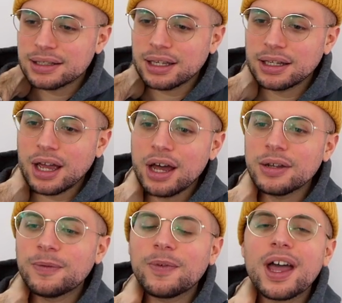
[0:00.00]
an
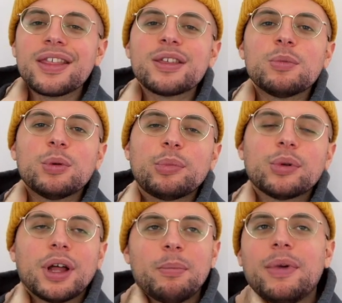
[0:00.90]

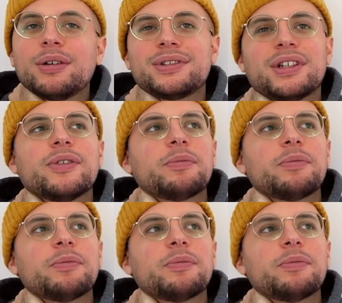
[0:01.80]
unfathomable amount of